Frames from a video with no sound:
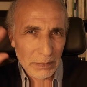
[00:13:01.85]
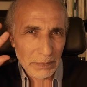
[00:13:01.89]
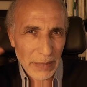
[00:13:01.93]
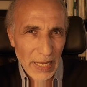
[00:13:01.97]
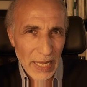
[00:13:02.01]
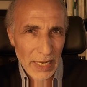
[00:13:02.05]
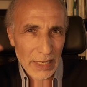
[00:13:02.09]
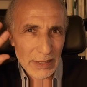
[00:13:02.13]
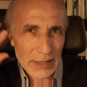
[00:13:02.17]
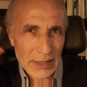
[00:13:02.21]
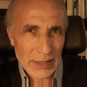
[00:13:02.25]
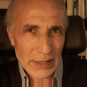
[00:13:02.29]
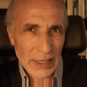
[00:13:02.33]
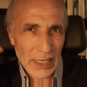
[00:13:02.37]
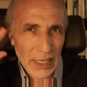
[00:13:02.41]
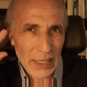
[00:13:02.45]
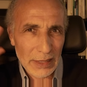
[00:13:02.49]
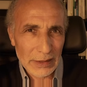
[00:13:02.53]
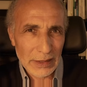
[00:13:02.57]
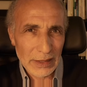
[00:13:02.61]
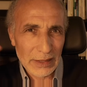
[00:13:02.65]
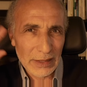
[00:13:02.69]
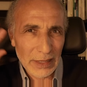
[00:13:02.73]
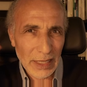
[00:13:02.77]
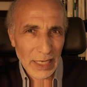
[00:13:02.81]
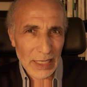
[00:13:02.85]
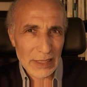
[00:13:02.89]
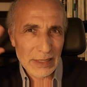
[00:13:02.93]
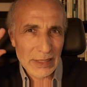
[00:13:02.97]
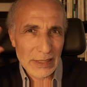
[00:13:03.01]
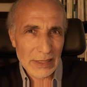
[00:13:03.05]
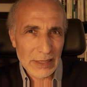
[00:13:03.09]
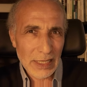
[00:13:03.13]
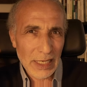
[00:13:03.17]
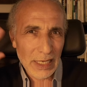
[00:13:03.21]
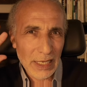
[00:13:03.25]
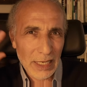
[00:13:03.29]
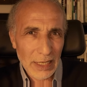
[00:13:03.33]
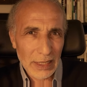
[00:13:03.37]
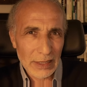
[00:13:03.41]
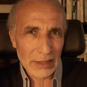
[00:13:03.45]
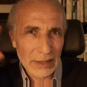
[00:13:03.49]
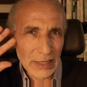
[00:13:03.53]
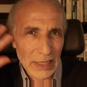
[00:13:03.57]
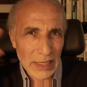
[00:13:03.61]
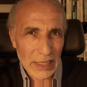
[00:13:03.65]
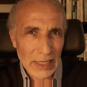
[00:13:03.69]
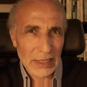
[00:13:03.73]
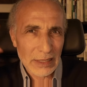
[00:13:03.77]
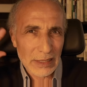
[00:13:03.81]
and Palestine and Gaza
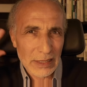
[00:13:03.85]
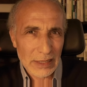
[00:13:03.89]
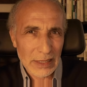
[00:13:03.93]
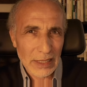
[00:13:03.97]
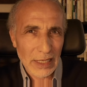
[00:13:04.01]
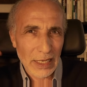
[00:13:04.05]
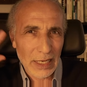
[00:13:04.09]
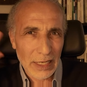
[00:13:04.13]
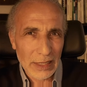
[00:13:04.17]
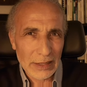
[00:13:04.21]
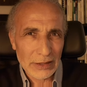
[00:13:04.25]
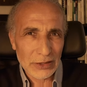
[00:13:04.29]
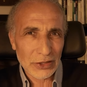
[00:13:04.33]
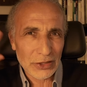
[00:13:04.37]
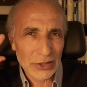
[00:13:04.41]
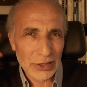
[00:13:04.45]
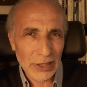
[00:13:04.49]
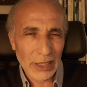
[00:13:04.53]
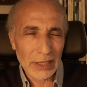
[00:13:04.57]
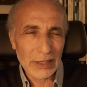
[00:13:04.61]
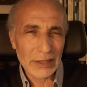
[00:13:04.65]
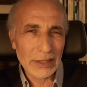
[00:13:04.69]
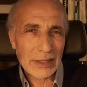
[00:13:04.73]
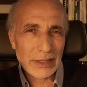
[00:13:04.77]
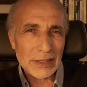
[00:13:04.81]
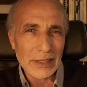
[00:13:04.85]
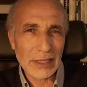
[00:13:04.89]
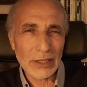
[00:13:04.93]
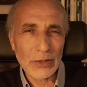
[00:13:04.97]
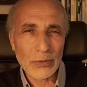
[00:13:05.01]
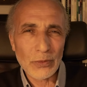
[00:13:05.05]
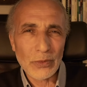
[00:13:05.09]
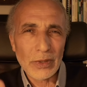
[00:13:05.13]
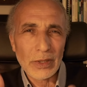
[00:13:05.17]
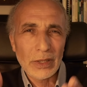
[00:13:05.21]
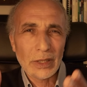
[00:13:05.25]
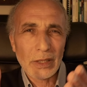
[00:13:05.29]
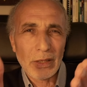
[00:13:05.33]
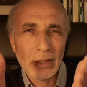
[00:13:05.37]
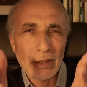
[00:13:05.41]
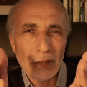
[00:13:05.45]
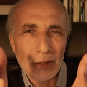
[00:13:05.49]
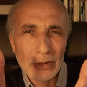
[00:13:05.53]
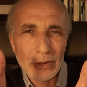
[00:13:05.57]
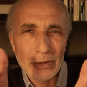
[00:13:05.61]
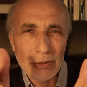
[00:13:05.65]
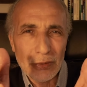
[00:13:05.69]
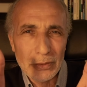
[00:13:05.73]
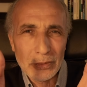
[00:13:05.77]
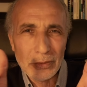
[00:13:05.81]
in India and China saying, Where
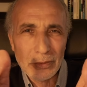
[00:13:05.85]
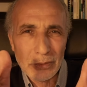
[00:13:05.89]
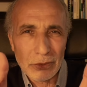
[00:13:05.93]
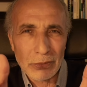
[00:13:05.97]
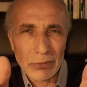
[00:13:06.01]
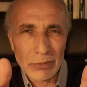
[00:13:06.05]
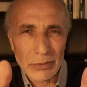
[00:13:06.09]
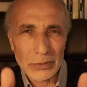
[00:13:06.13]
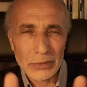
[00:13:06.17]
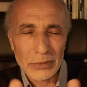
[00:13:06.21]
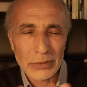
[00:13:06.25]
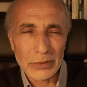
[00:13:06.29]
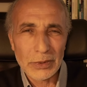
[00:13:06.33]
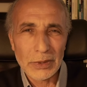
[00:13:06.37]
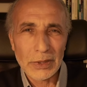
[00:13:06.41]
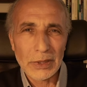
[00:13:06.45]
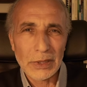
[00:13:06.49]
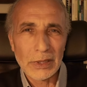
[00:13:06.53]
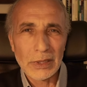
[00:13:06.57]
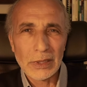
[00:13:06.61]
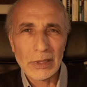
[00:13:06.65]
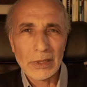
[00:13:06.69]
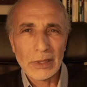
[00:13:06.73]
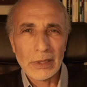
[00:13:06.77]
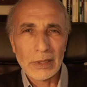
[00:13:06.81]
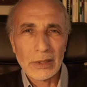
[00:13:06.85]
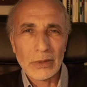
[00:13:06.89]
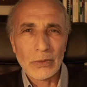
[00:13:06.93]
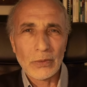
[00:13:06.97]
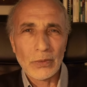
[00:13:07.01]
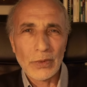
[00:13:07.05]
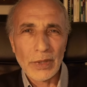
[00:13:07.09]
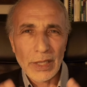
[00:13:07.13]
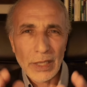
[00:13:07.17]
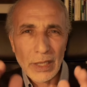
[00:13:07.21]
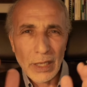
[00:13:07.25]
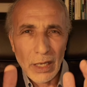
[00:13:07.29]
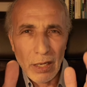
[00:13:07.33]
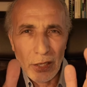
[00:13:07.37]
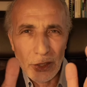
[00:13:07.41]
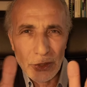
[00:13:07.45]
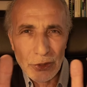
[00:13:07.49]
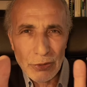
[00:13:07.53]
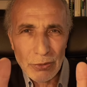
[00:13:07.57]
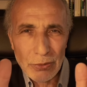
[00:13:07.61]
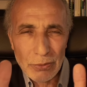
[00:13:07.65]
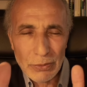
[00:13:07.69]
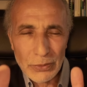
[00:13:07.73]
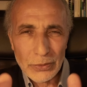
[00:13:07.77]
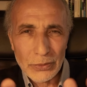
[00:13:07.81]
are you? Where are
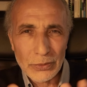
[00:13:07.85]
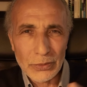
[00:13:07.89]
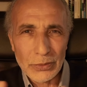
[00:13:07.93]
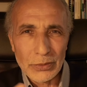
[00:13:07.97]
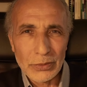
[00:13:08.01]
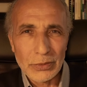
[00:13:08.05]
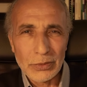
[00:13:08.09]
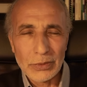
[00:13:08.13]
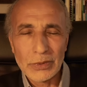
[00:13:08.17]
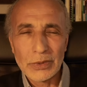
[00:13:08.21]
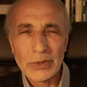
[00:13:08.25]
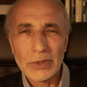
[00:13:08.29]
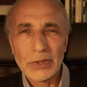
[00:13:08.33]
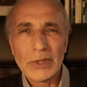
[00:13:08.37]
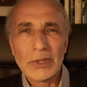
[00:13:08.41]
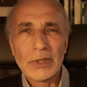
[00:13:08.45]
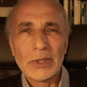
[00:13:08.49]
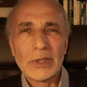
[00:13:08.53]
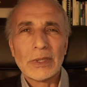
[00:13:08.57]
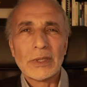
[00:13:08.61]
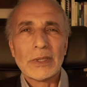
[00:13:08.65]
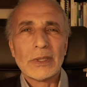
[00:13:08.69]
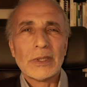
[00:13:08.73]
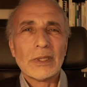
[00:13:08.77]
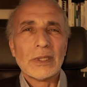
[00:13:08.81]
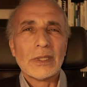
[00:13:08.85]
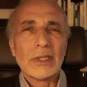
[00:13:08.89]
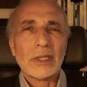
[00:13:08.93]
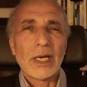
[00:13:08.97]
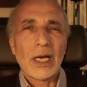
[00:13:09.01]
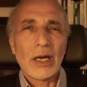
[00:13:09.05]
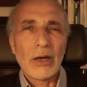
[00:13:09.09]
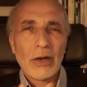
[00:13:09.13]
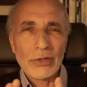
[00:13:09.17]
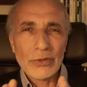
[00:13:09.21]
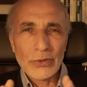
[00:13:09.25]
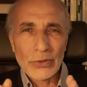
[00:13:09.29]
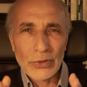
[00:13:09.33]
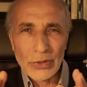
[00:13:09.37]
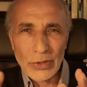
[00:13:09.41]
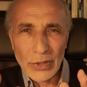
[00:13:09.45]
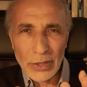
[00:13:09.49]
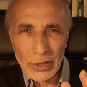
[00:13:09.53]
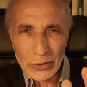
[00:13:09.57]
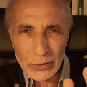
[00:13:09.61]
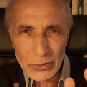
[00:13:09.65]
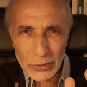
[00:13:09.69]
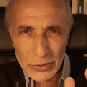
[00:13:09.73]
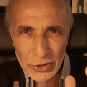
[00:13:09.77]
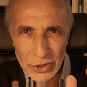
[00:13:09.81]
you? How are you
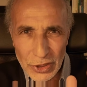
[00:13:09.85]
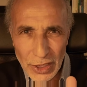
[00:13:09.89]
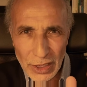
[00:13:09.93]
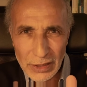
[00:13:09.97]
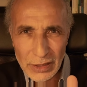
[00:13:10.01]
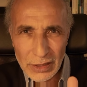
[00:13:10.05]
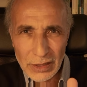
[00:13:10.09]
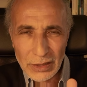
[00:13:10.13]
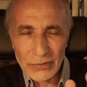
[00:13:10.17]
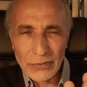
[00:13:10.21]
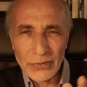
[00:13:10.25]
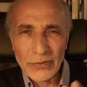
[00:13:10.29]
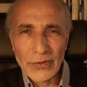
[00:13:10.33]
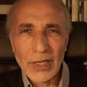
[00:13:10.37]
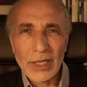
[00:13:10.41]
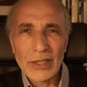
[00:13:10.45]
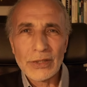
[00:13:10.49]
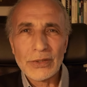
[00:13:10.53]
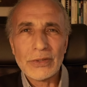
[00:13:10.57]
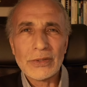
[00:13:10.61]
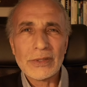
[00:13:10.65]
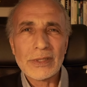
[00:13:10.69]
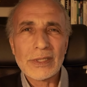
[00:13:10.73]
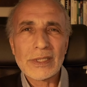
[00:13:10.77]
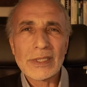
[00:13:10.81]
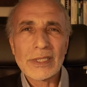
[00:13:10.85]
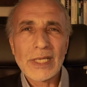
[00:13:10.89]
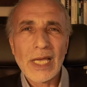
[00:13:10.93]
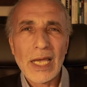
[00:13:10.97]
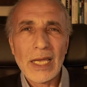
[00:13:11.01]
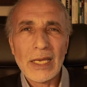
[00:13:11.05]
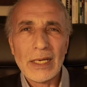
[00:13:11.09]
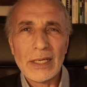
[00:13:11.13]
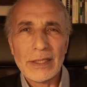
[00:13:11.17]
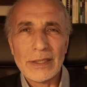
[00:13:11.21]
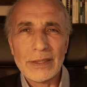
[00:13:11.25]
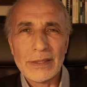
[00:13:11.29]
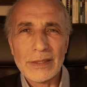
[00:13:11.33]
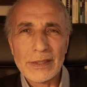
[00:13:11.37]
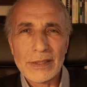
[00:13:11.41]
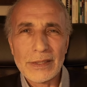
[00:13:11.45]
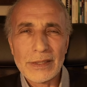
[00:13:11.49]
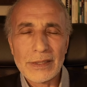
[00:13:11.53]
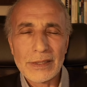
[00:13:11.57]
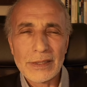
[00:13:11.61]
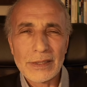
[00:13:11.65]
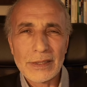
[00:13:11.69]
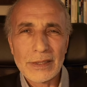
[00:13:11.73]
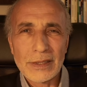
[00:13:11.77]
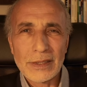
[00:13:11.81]
going to justify your
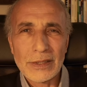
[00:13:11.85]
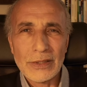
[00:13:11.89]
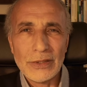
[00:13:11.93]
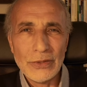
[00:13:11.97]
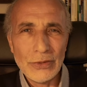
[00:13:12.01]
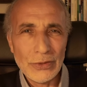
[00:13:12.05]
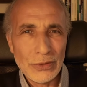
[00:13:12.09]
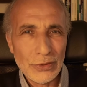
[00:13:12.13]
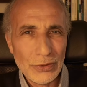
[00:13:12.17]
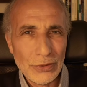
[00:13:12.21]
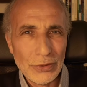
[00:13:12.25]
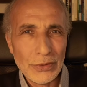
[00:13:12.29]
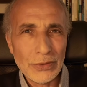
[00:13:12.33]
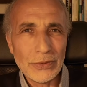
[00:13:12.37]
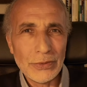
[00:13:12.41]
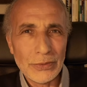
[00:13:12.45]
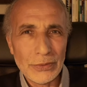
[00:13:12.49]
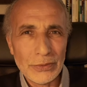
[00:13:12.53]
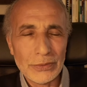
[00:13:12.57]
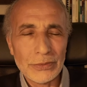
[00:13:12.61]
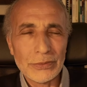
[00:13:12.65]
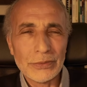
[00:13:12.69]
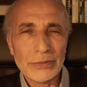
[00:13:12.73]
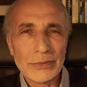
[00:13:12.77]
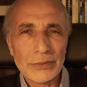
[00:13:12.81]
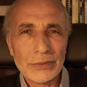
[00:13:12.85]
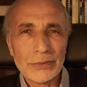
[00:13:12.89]
silence? You knew.